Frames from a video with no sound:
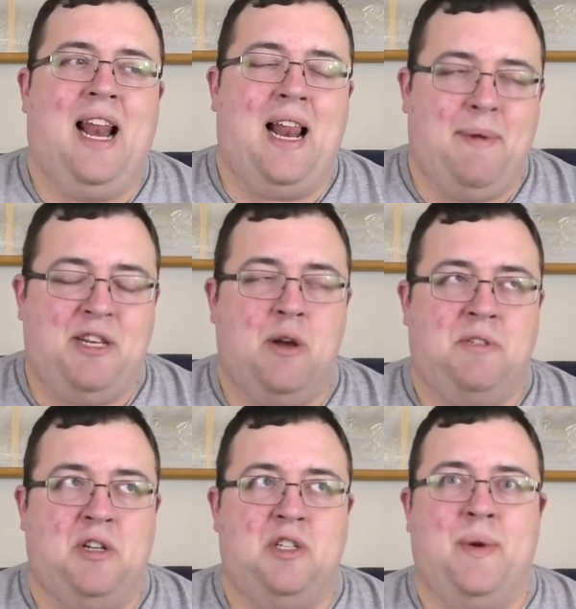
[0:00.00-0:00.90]
It had to be two
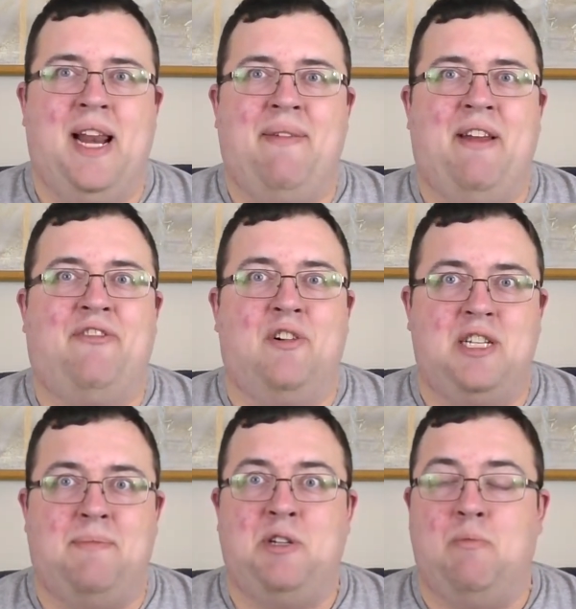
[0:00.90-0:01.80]
episodes so we could have that
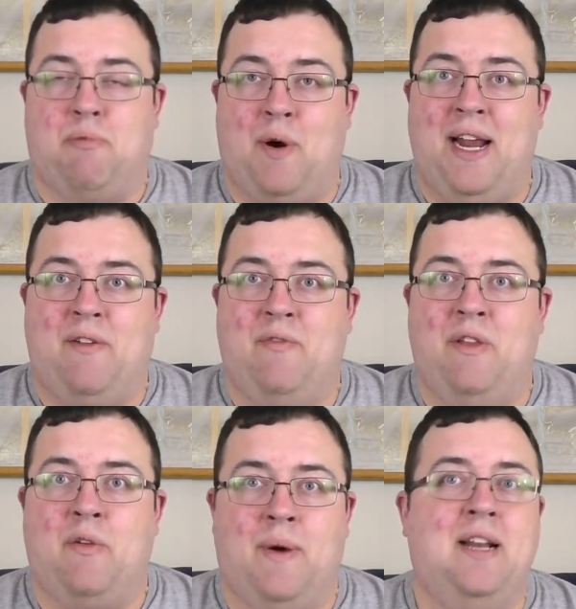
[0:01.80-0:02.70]
first episode break
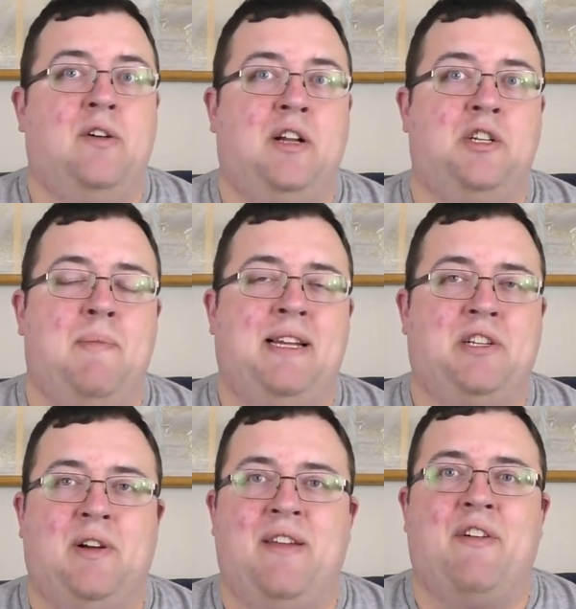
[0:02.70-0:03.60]
with the reintroduction of the
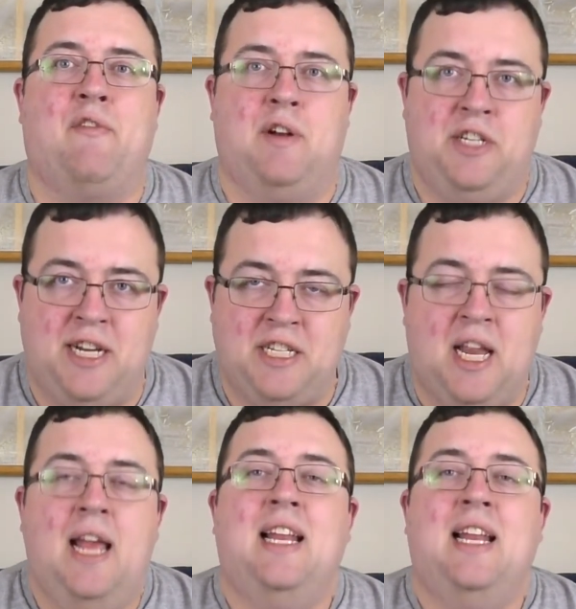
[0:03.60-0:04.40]
Master and give everyone a chance